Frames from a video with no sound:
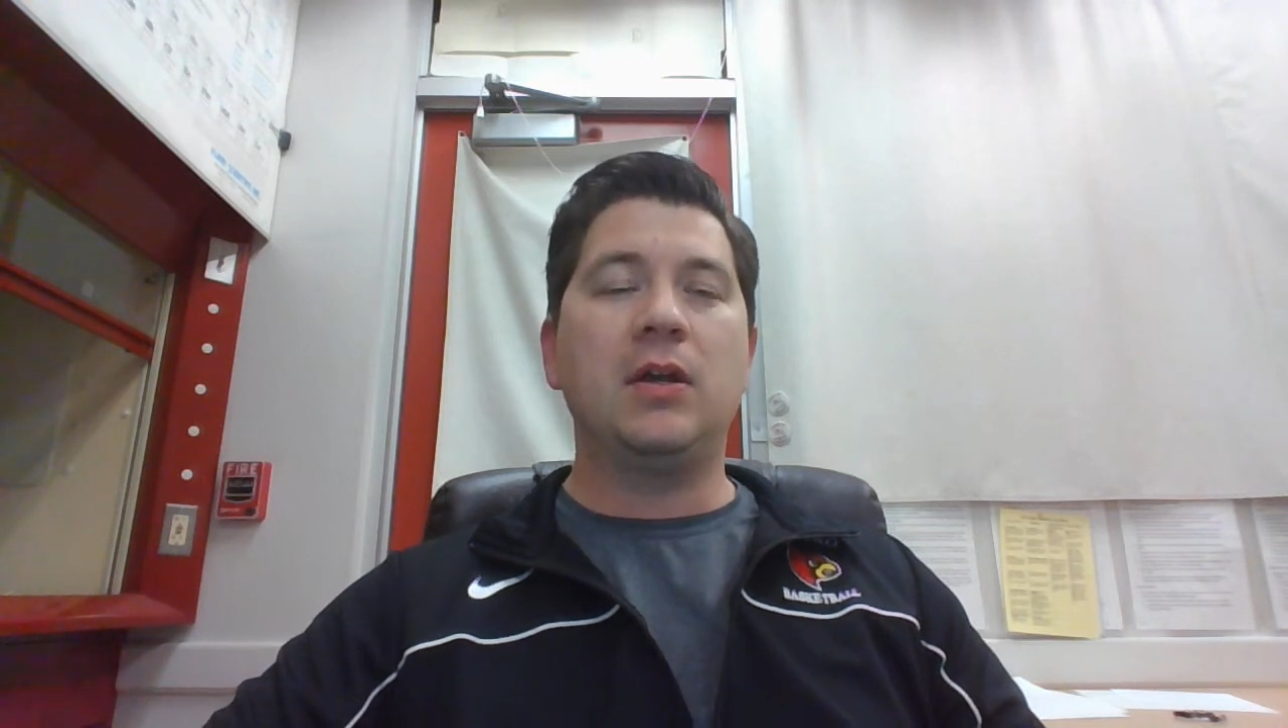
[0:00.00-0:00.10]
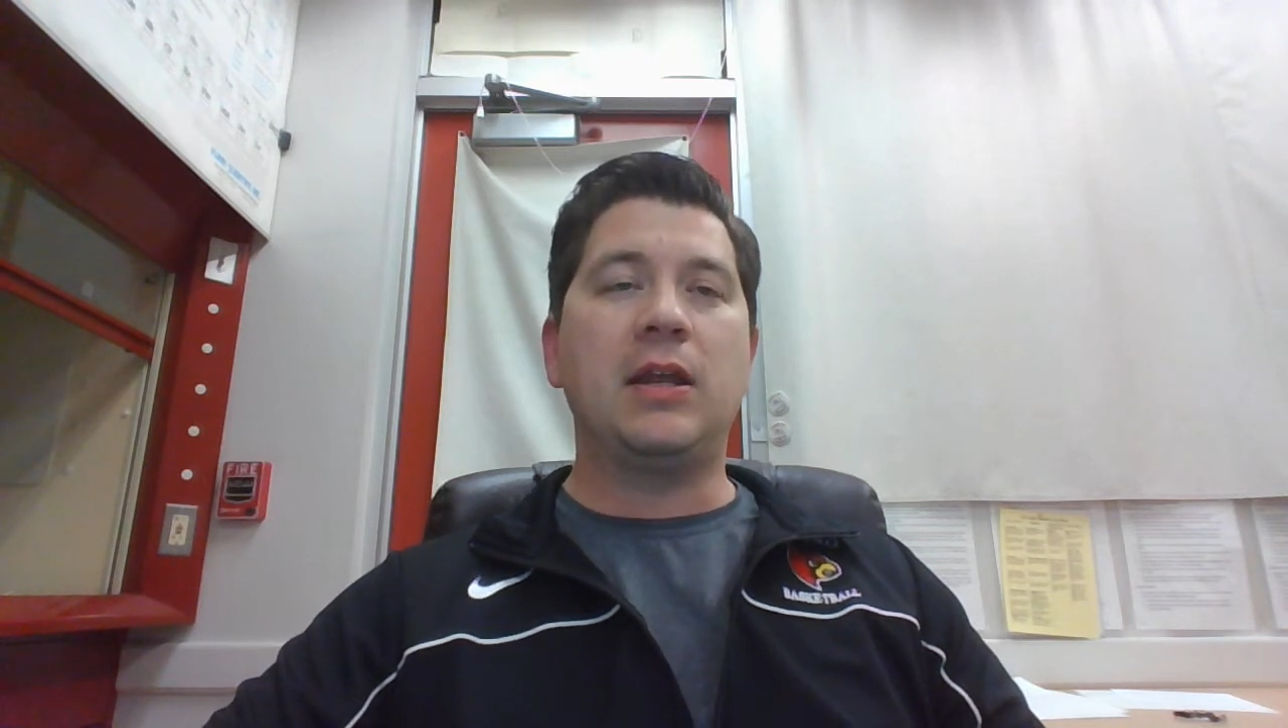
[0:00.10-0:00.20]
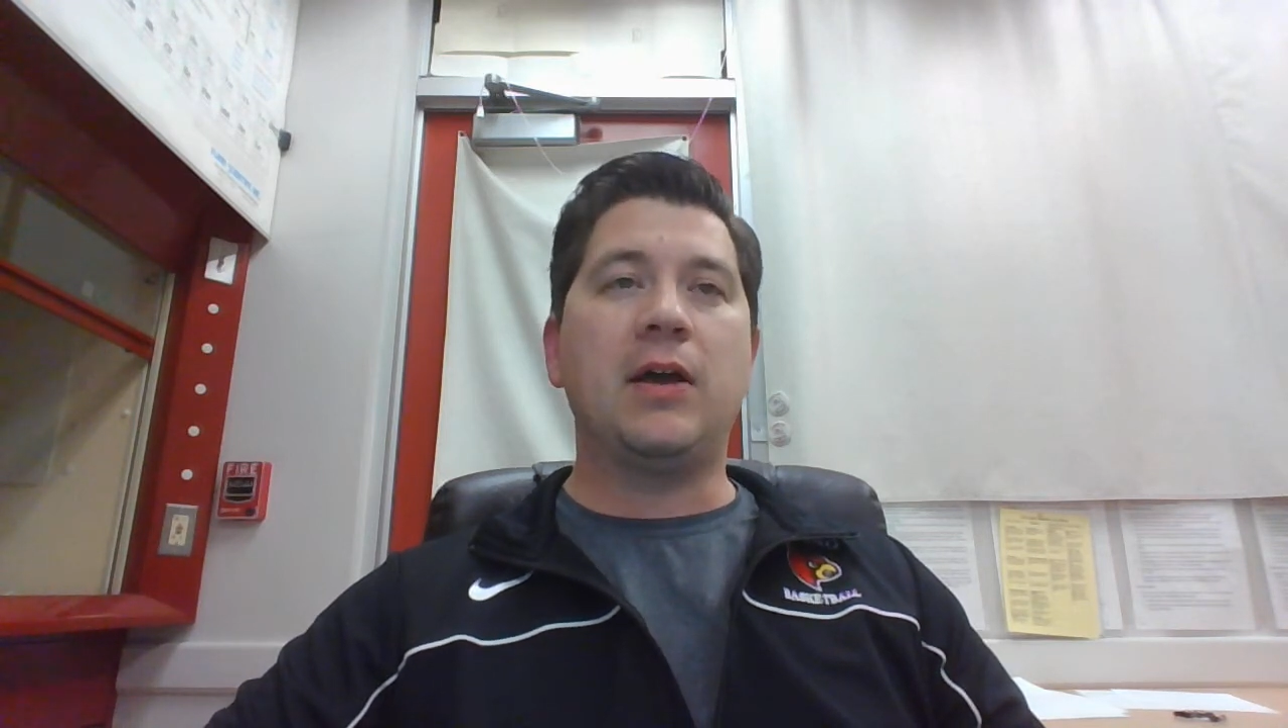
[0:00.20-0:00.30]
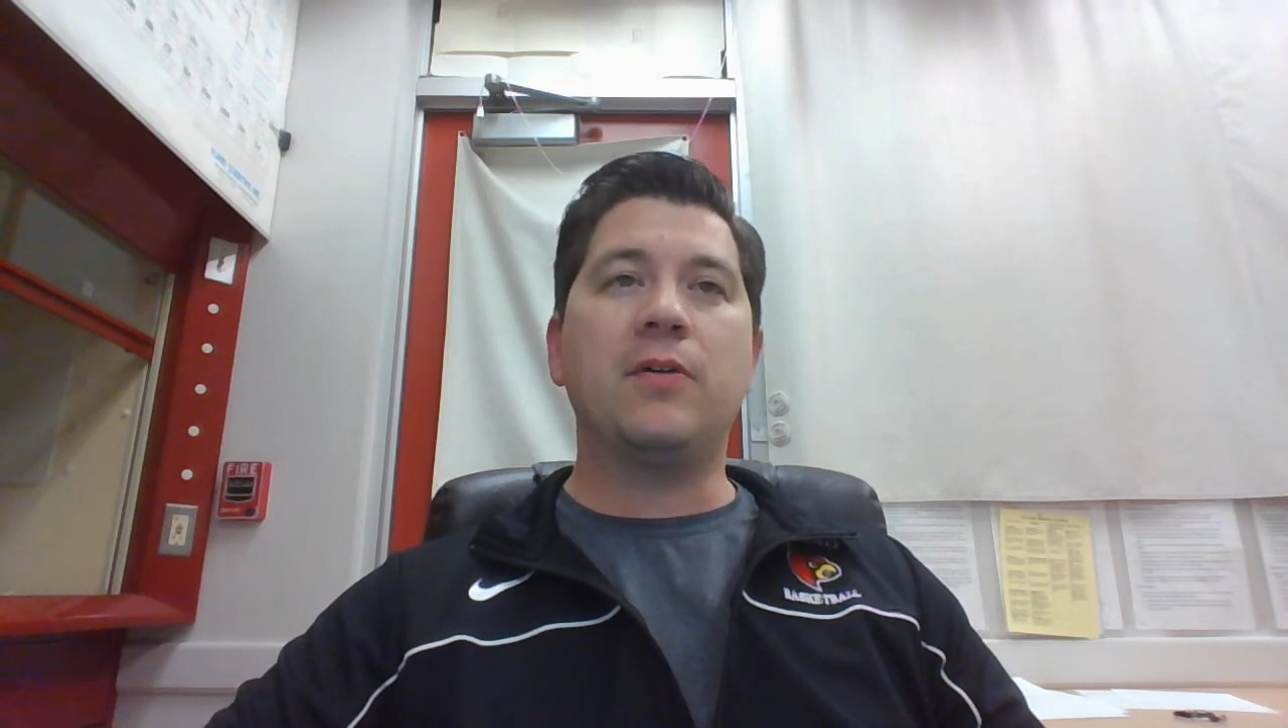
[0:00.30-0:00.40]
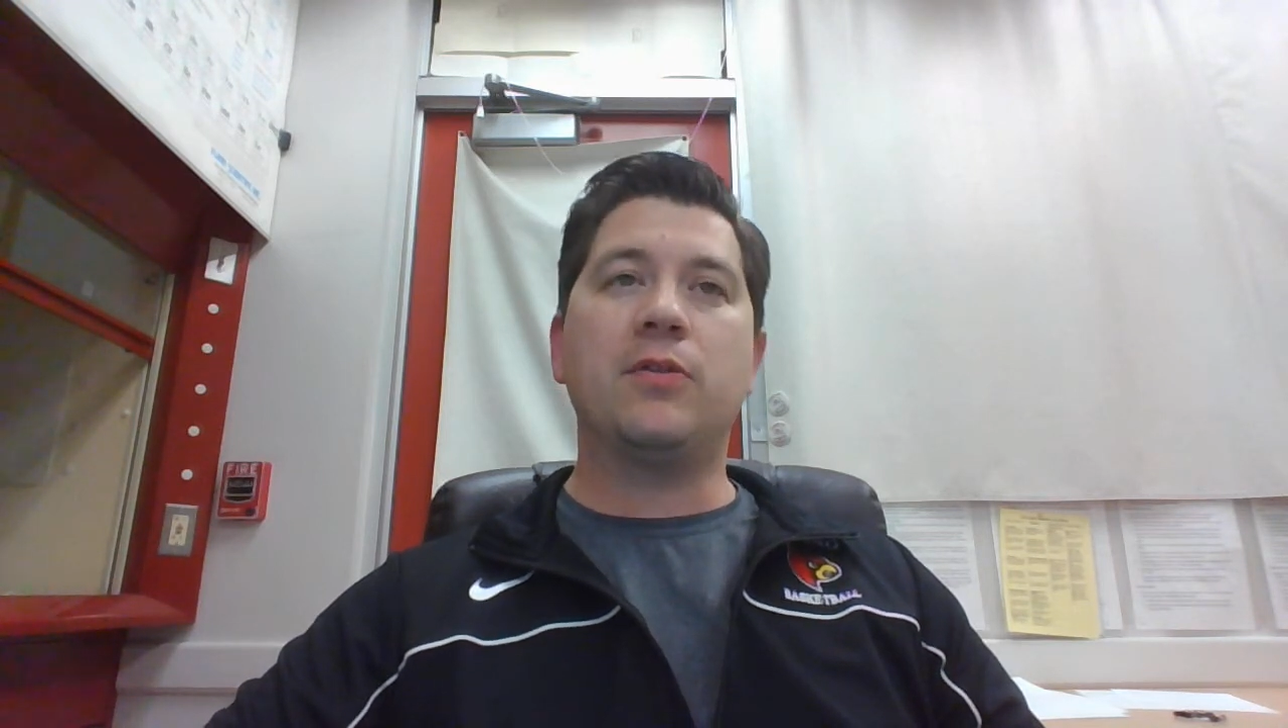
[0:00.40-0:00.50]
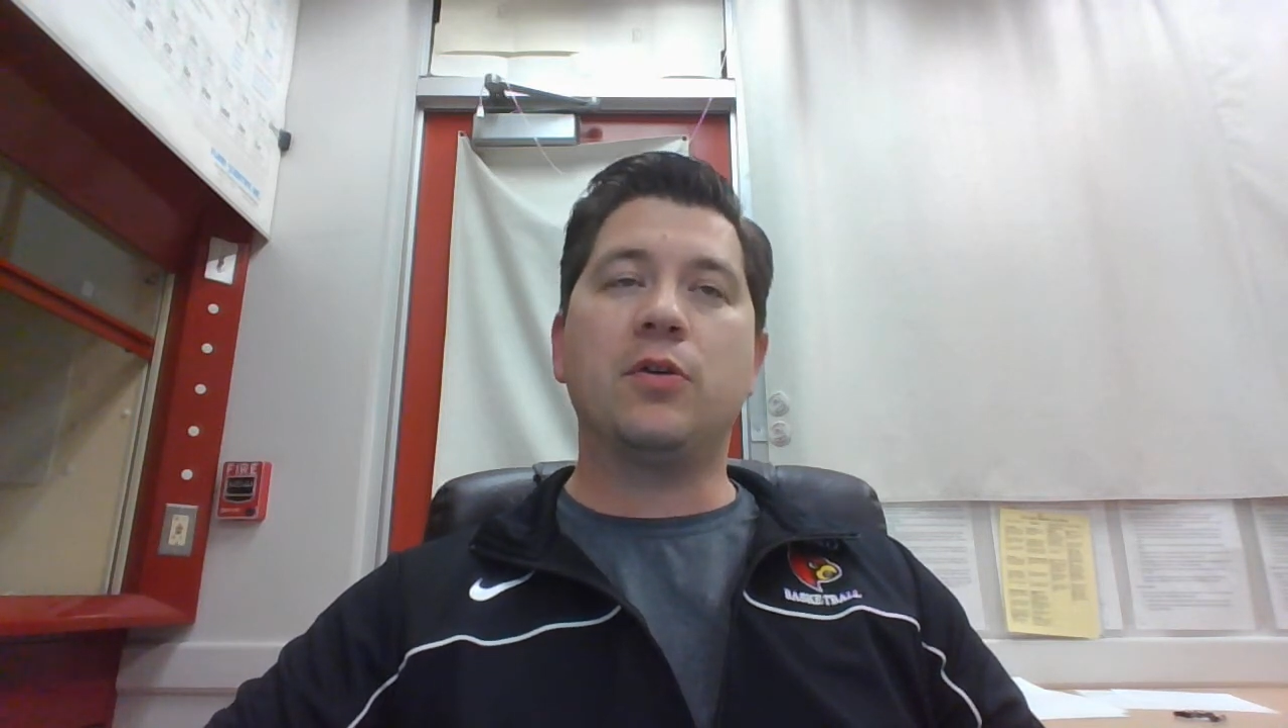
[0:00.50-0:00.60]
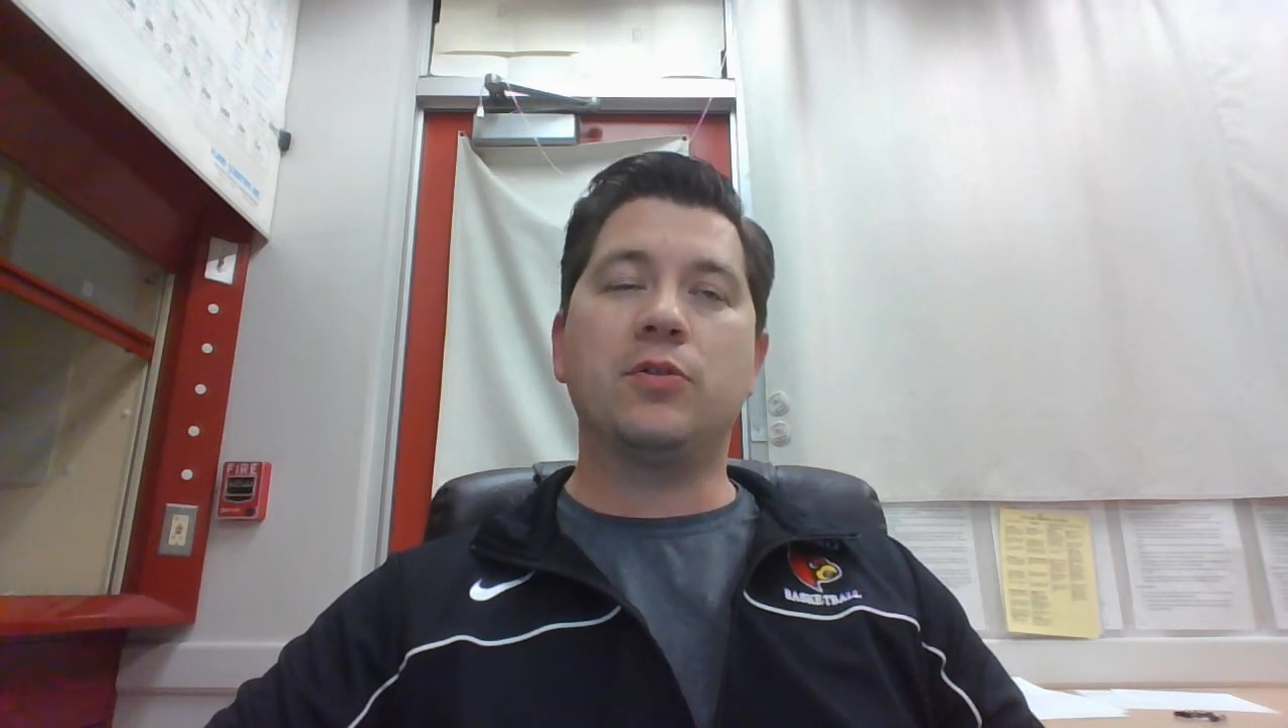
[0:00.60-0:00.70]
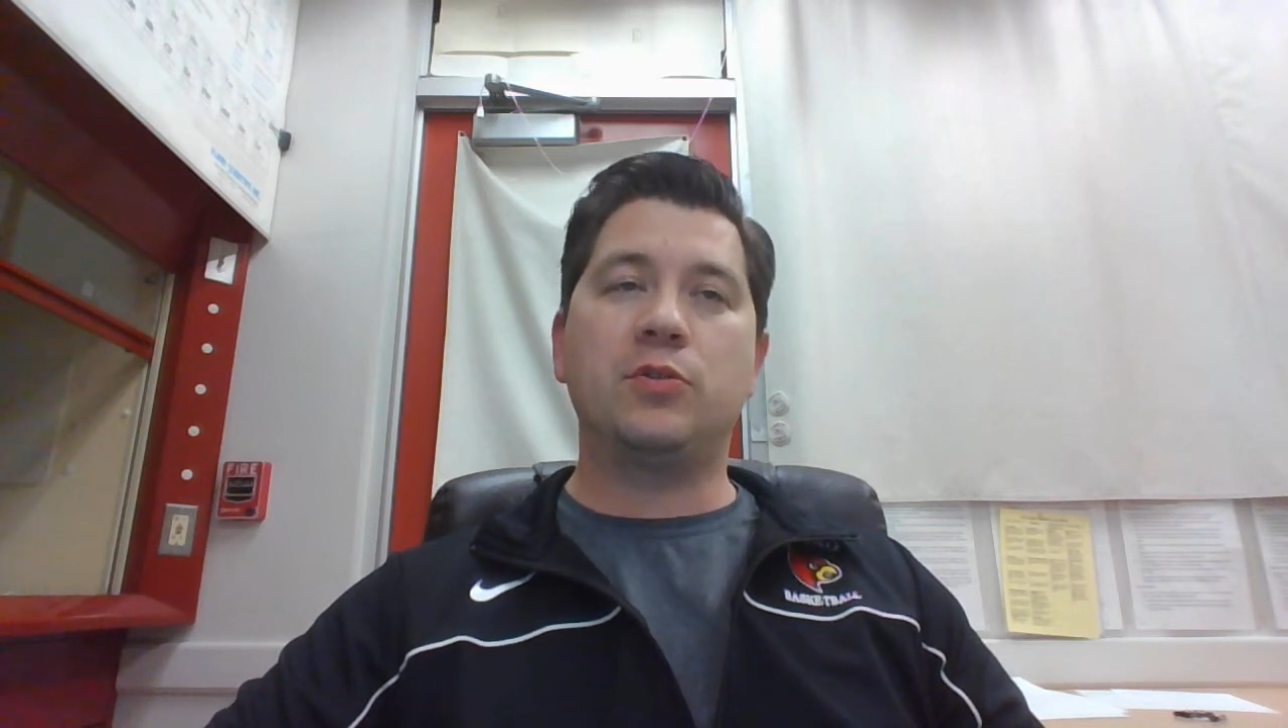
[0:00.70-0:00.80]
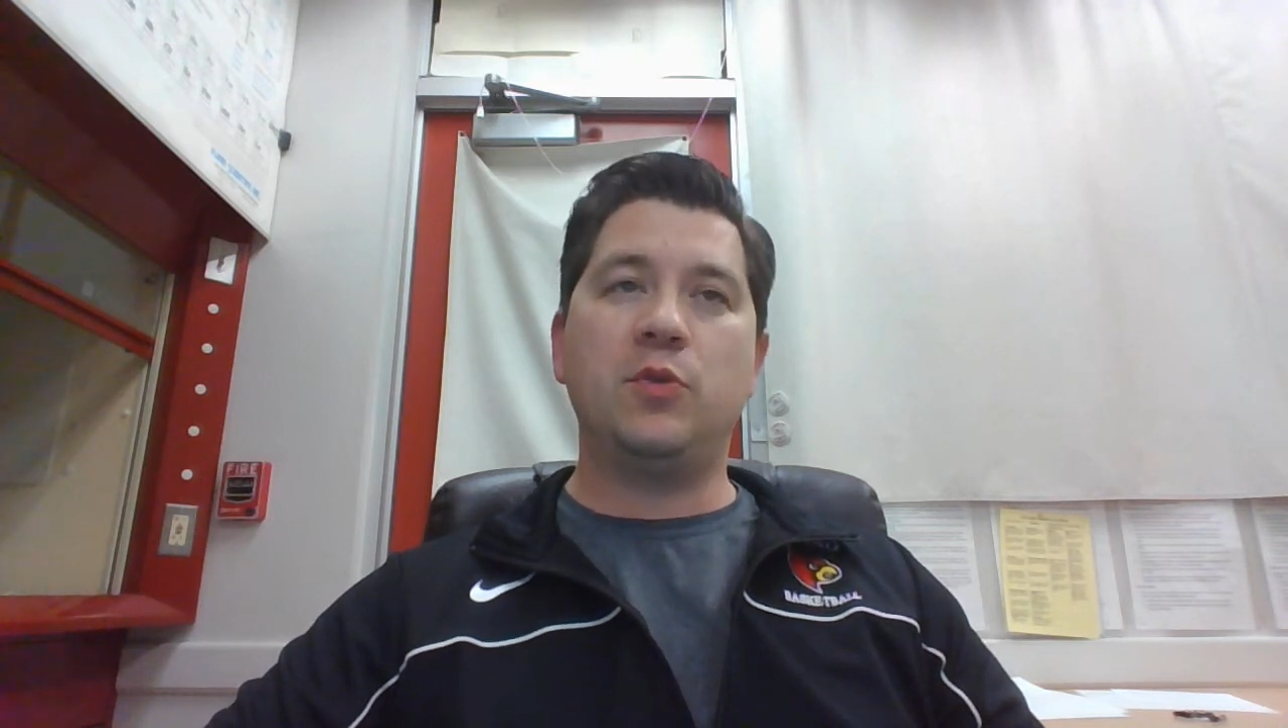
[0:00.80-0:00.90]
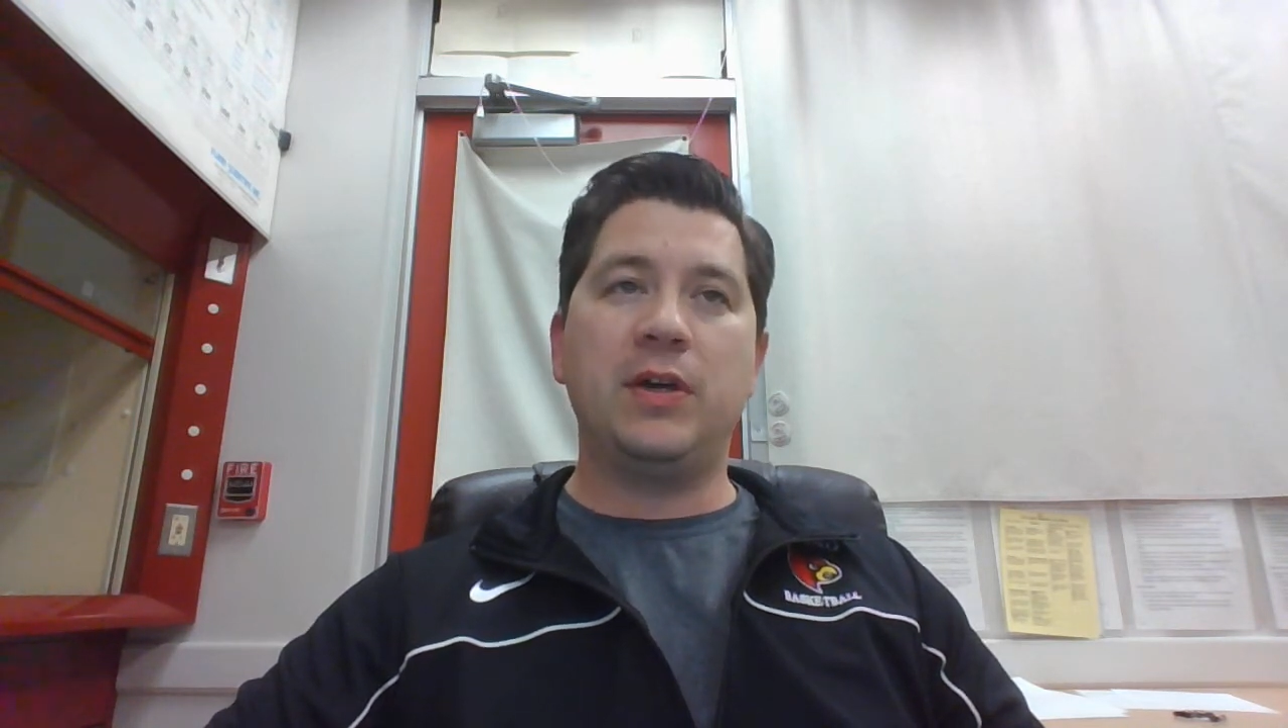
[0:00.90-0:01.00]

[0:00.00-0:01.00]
Now, there are two